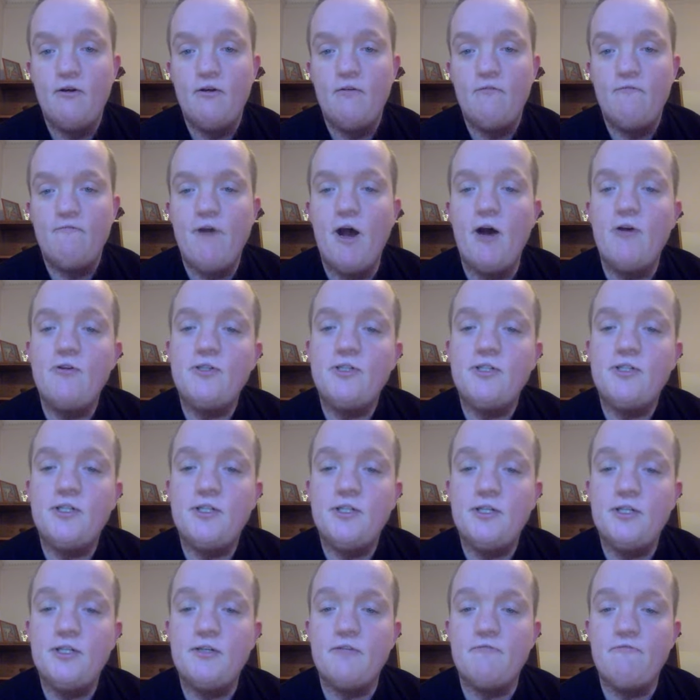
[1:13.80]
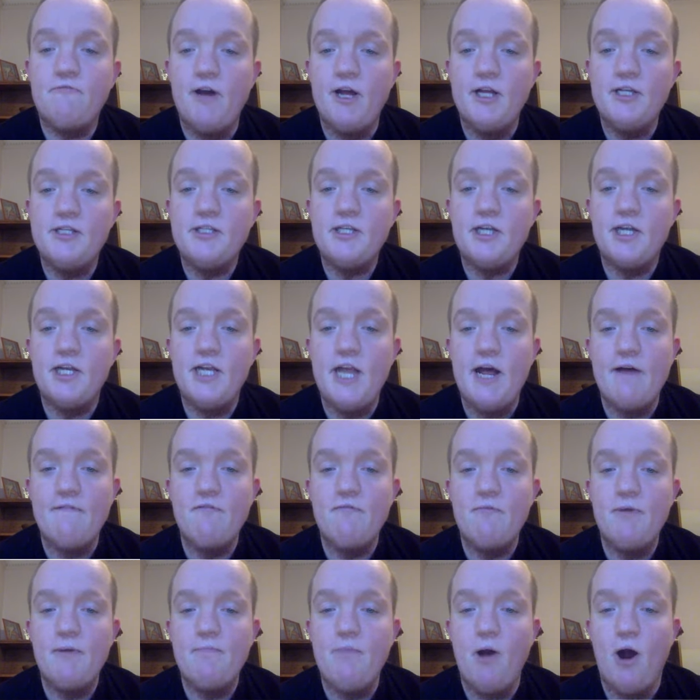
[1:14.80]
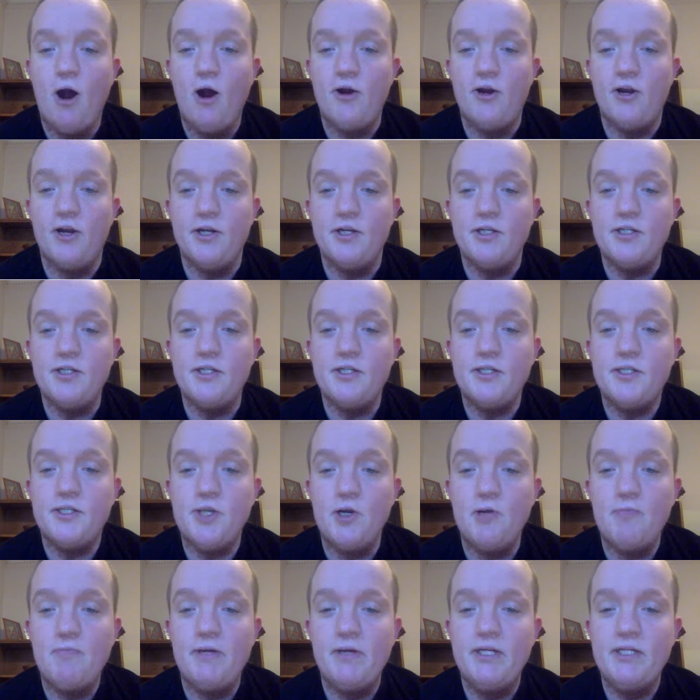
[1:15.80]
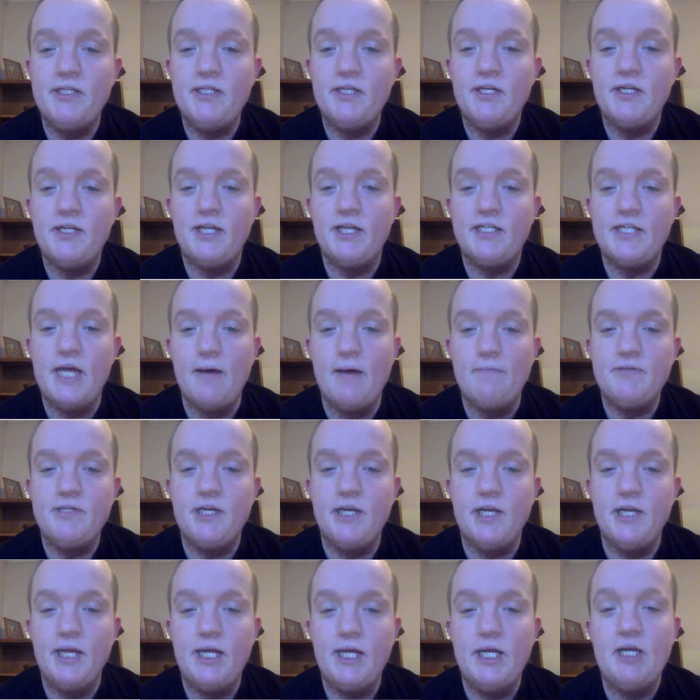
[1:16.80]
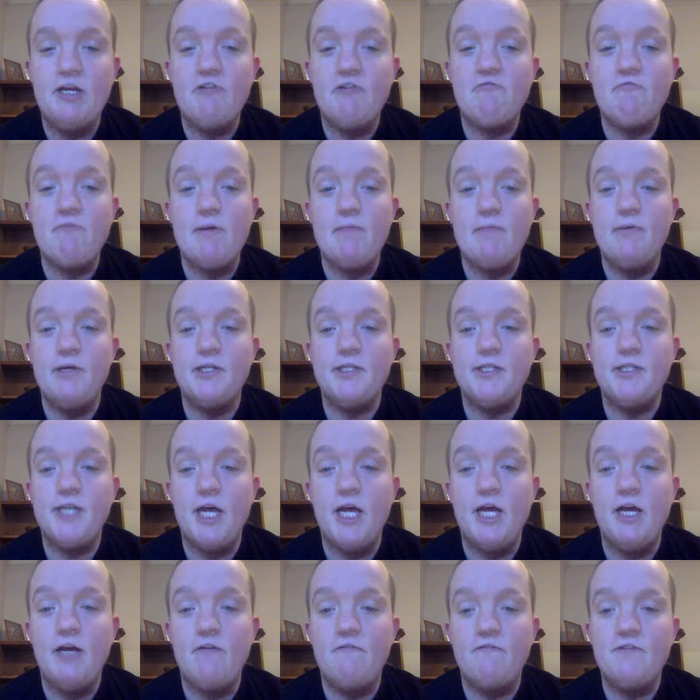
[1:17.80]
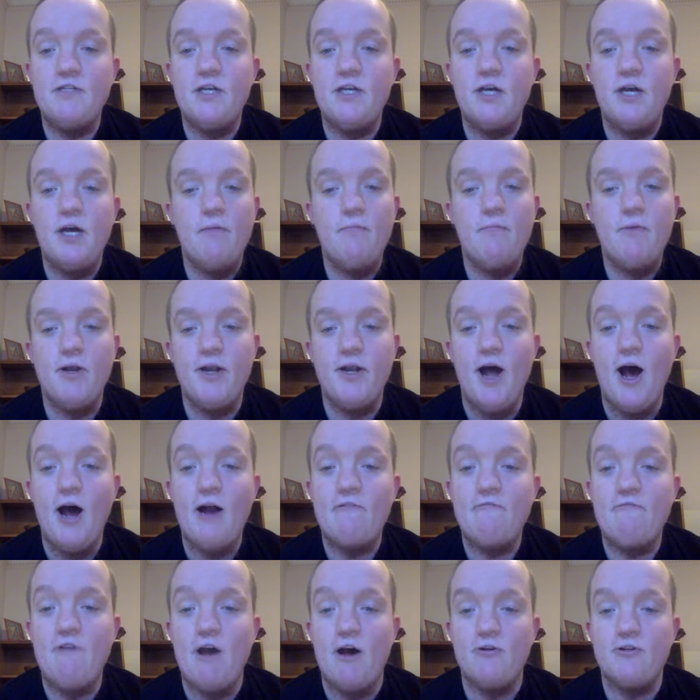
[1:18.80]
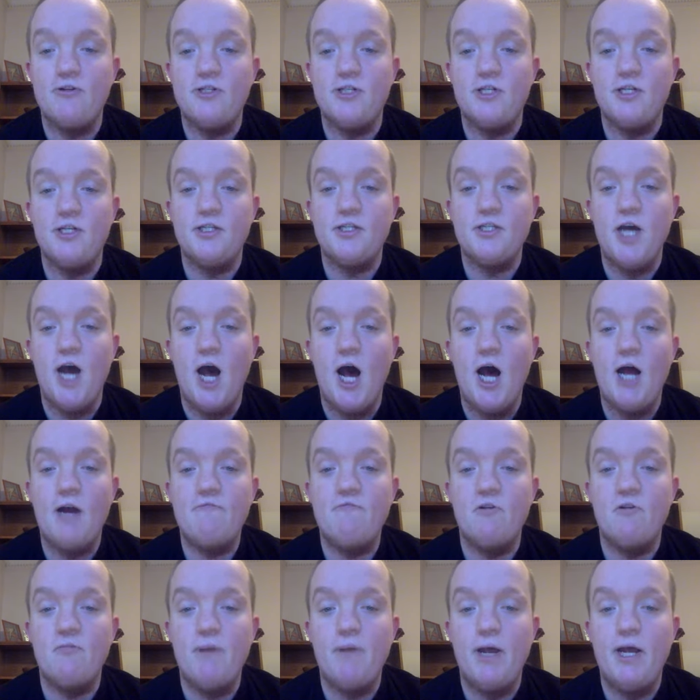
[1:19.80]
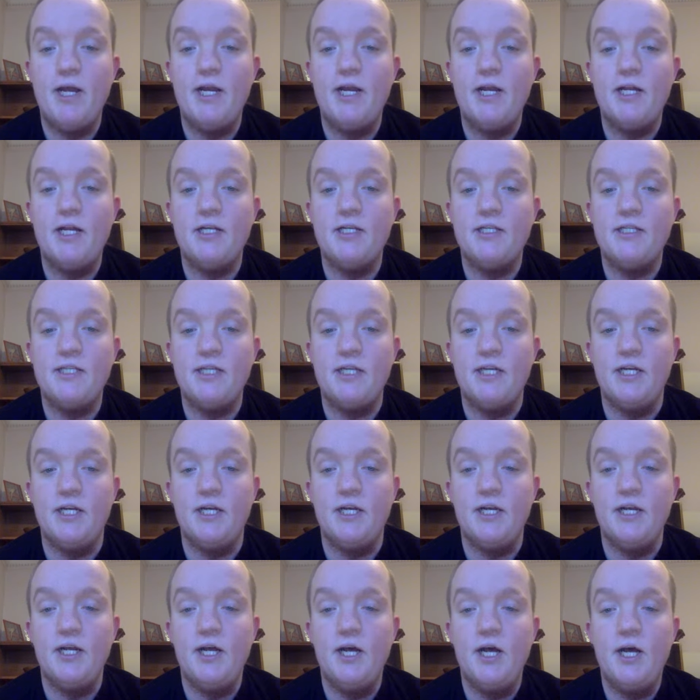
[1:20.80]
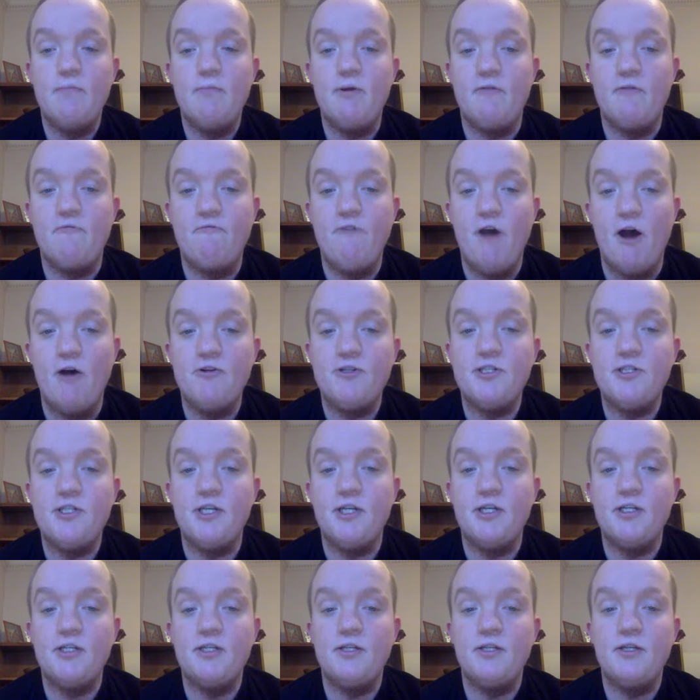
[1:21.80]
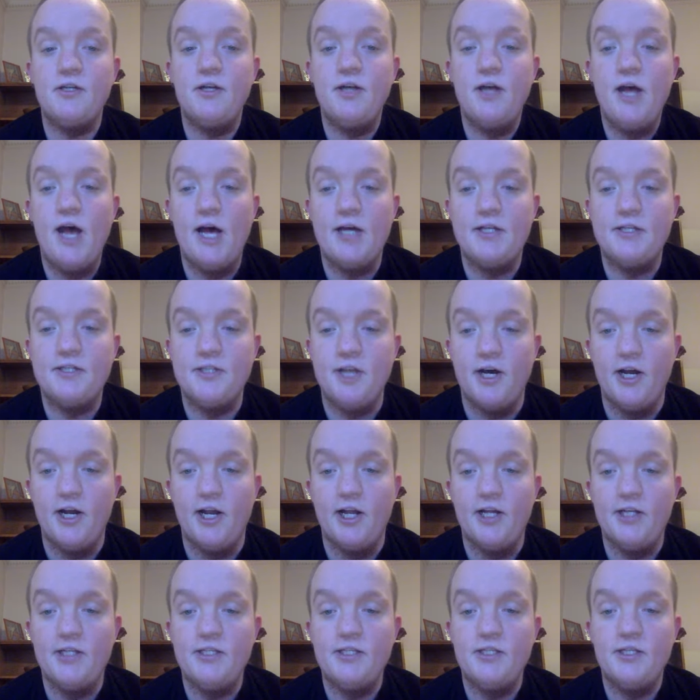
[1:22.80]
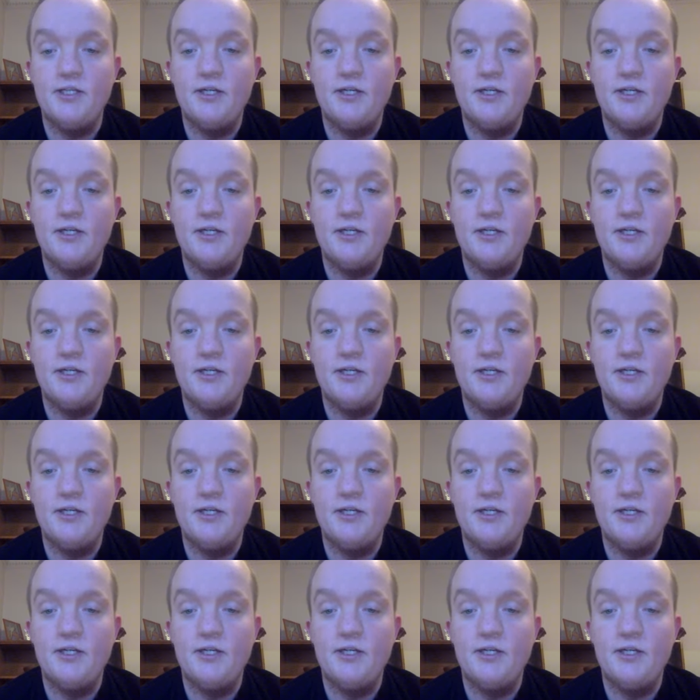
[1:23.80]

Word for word: Faustus's offense can never be pardoned. The serpent that tempted Eve may be saved, but not Faustus. God forbade it indeed, but Faustus hath done it.